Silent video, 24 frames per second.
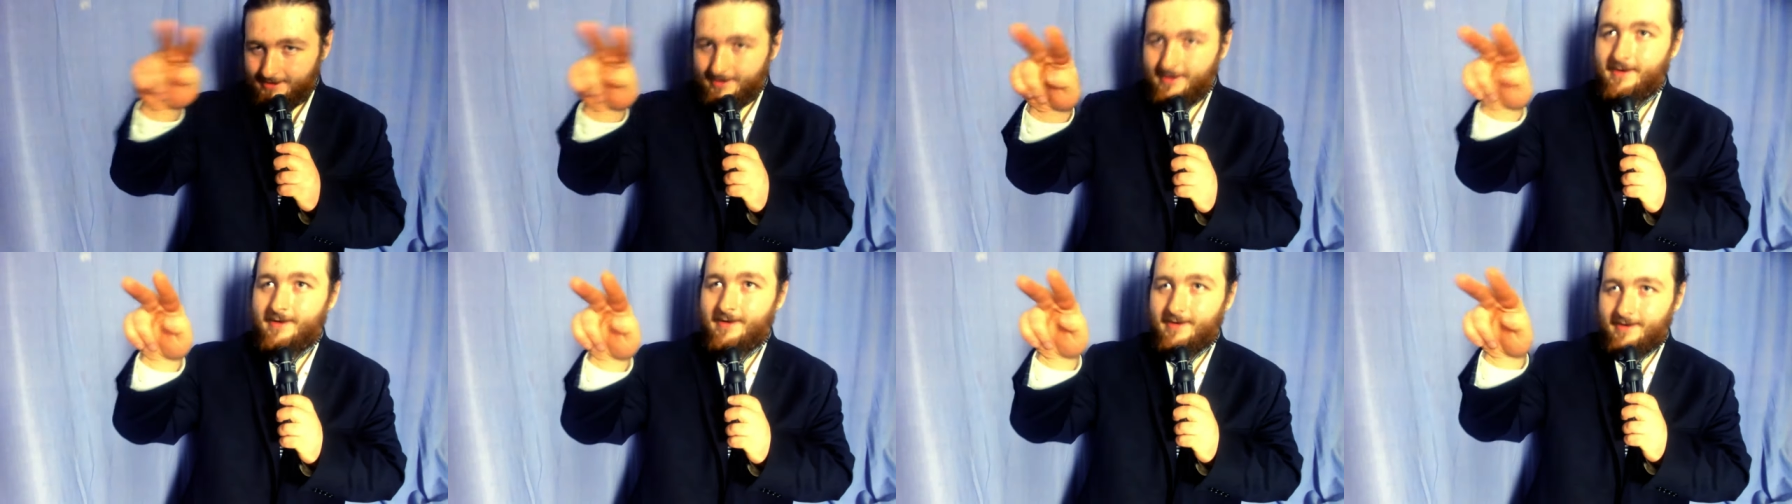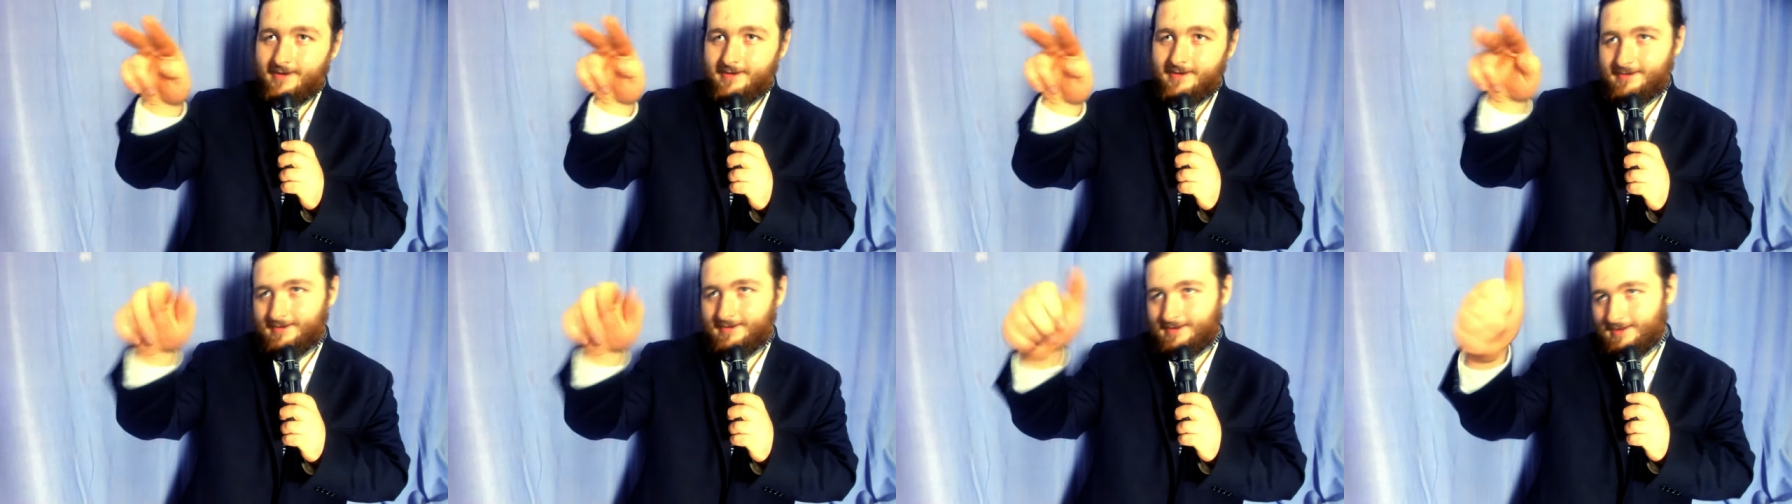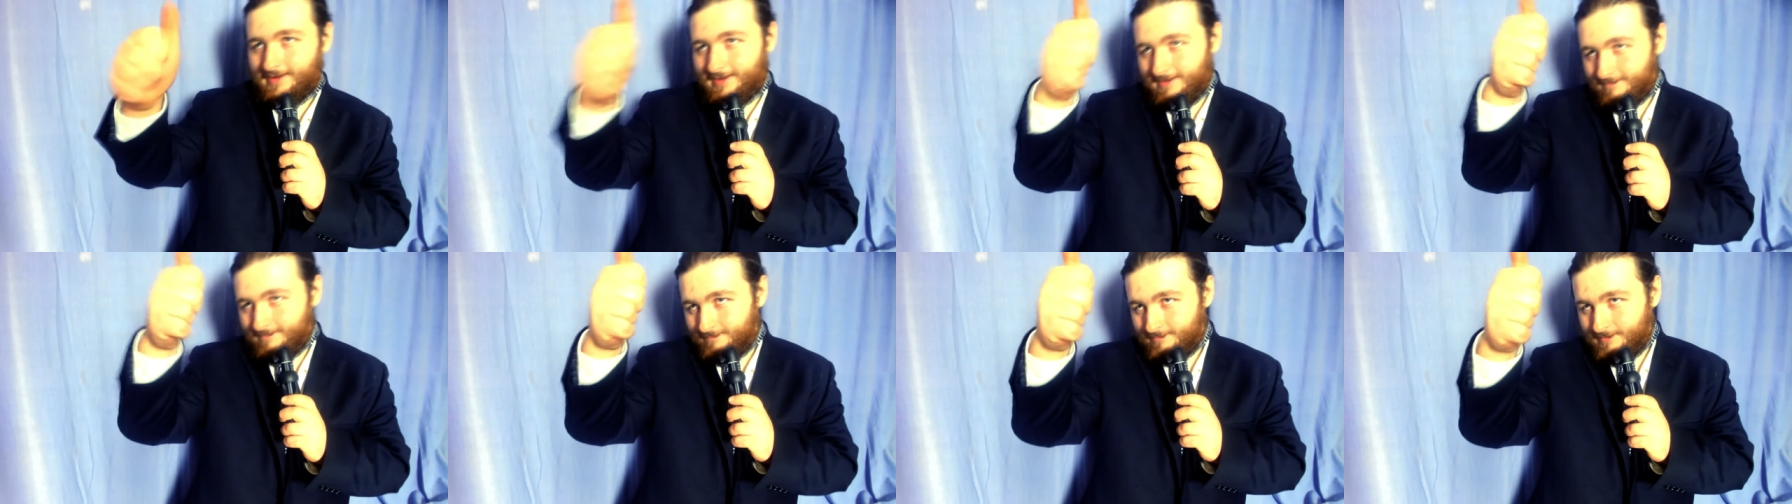You
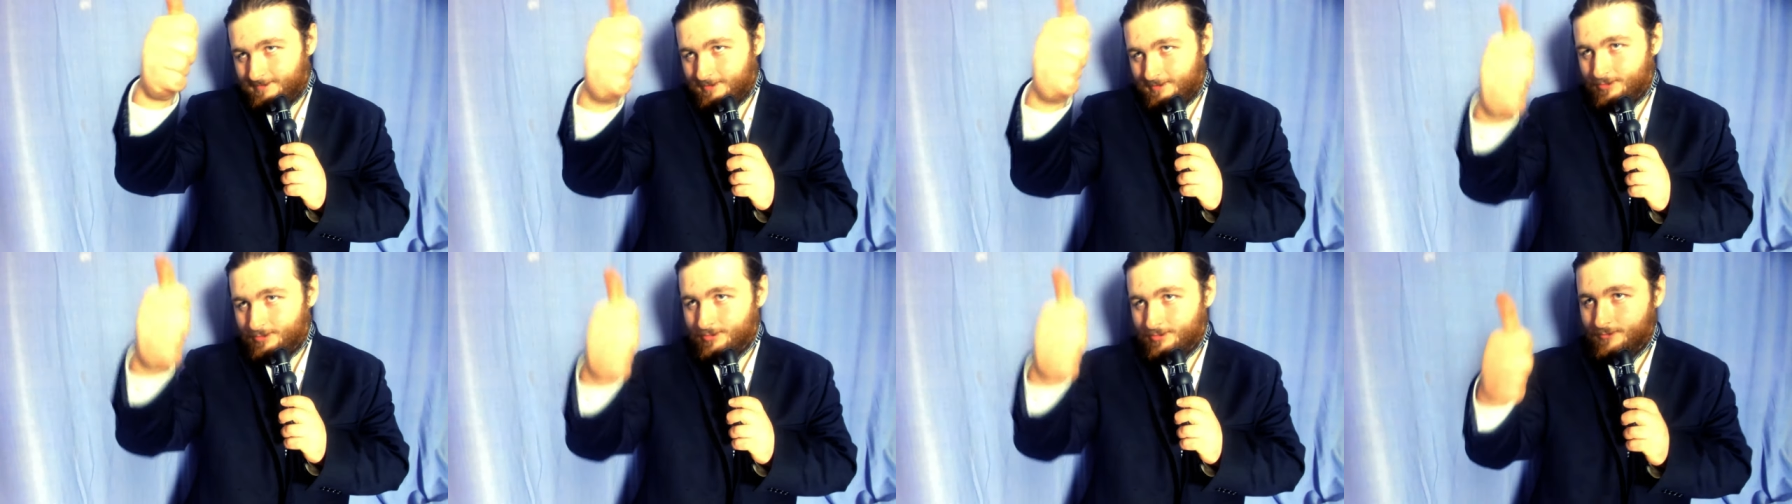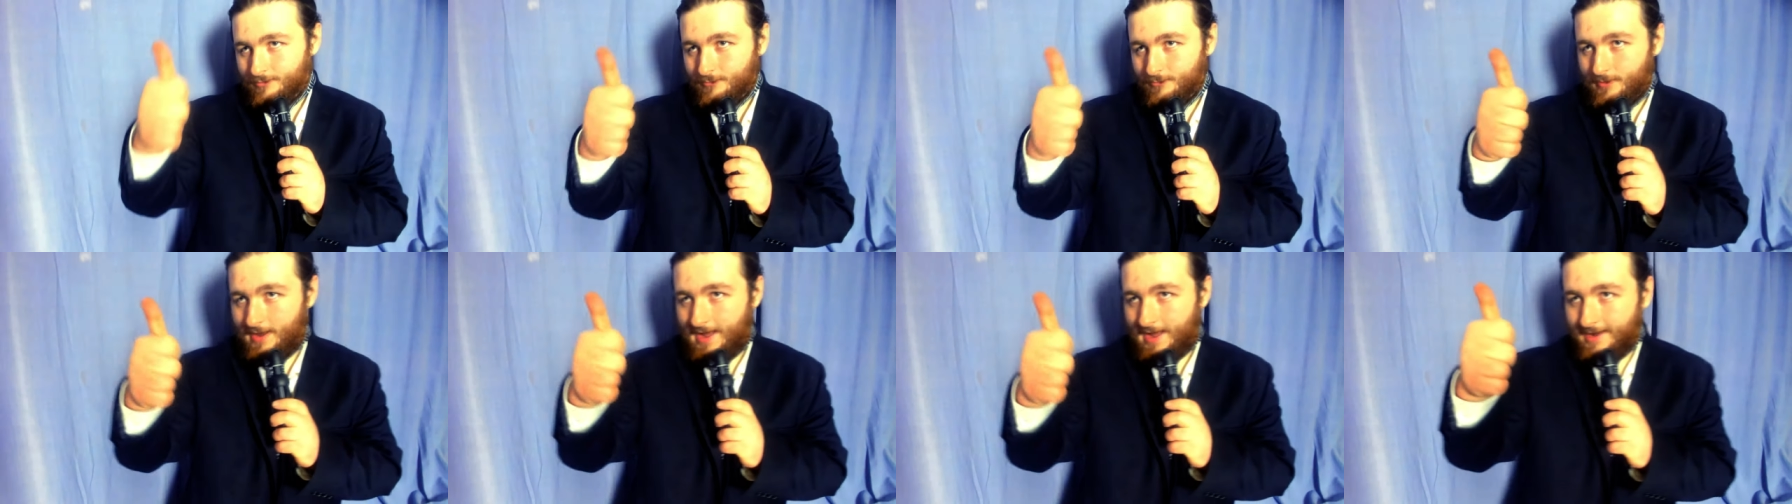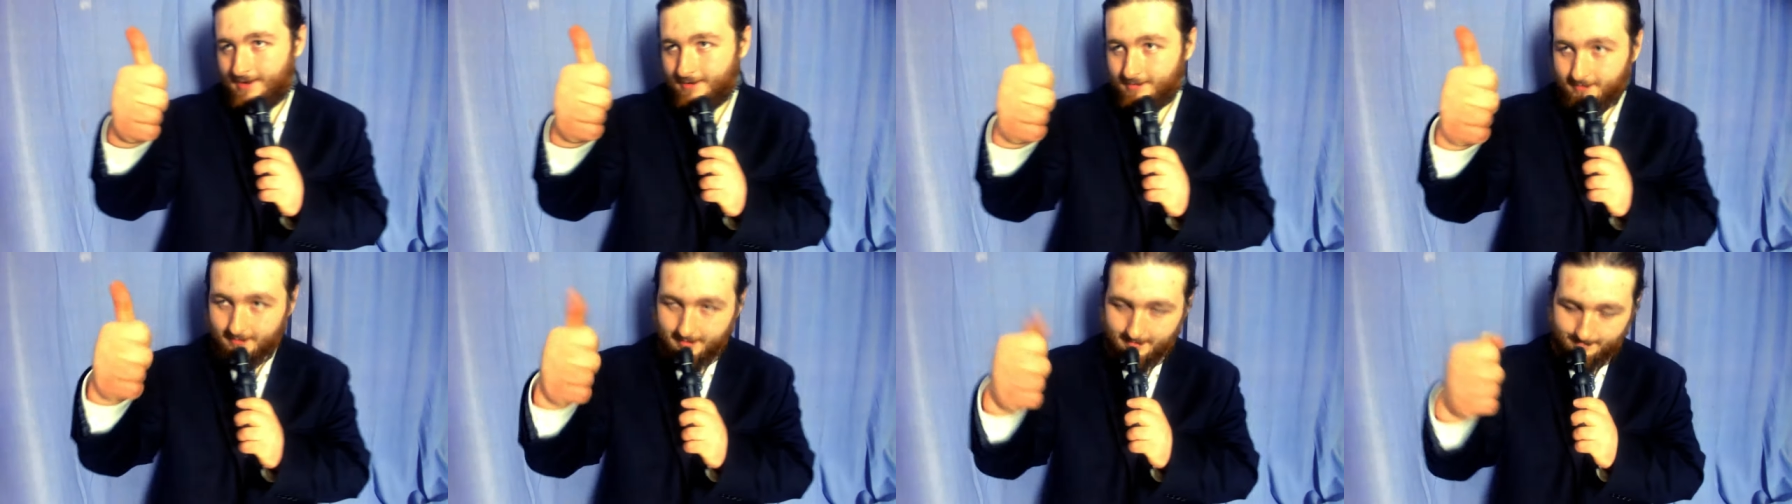keep the
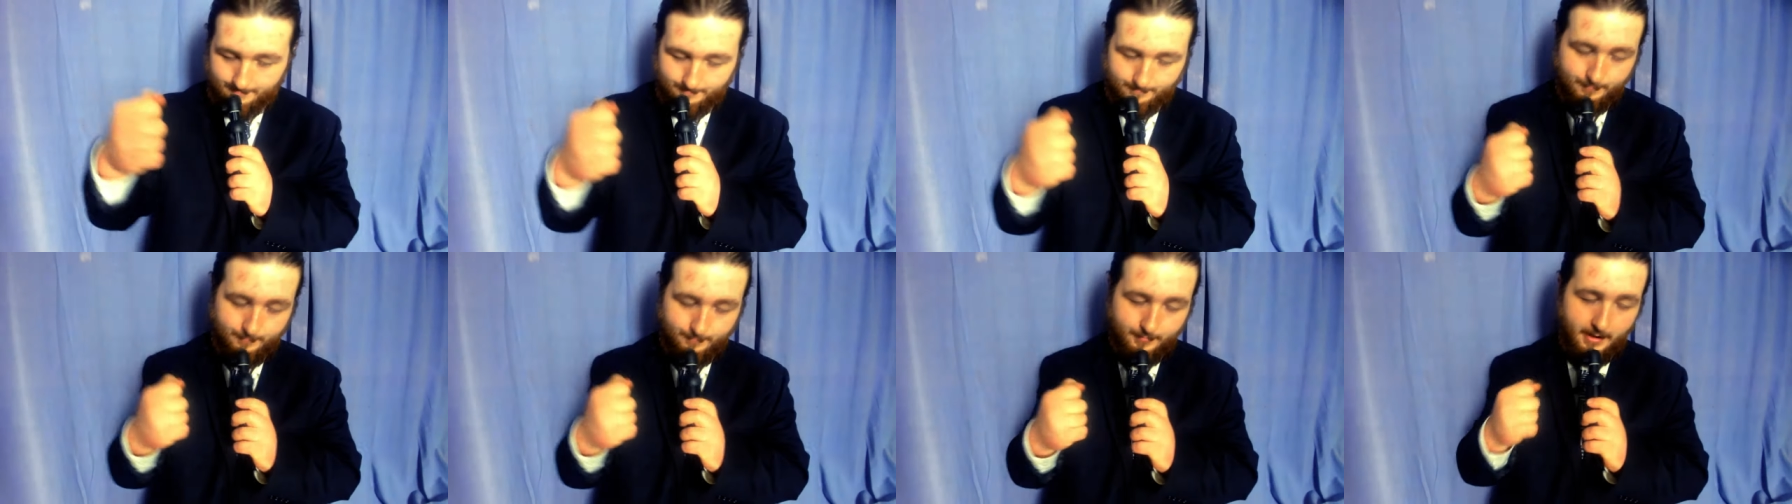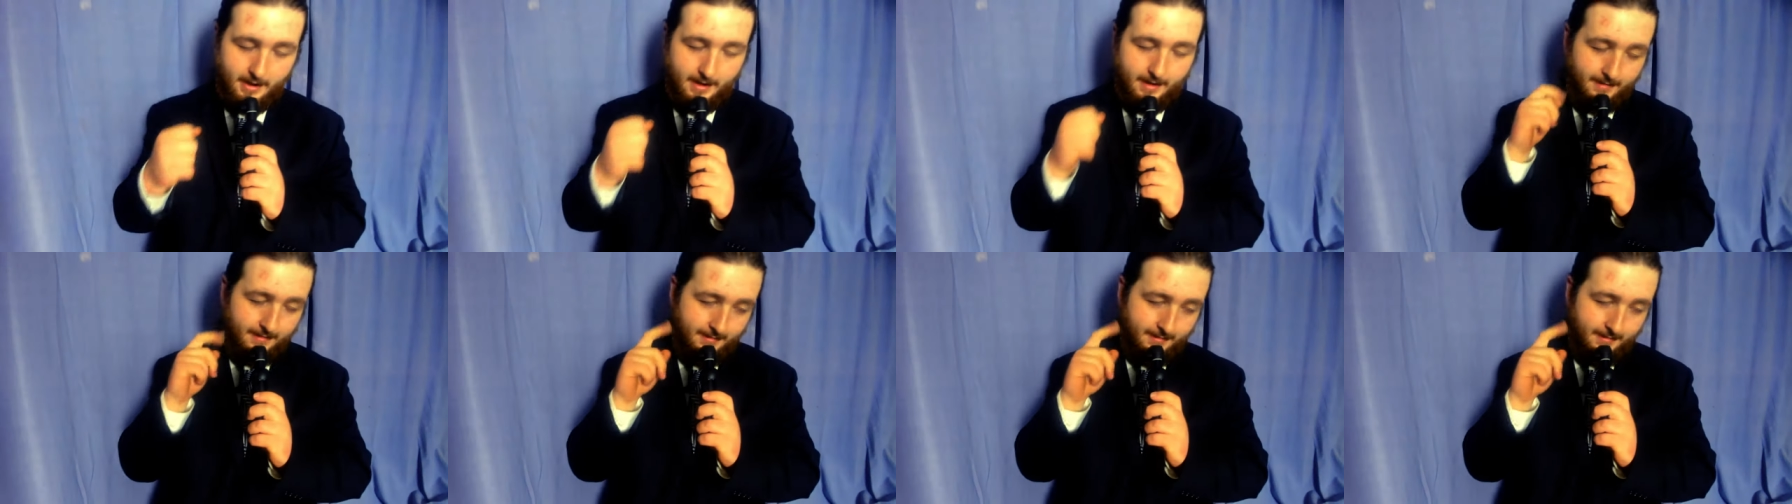swagger up.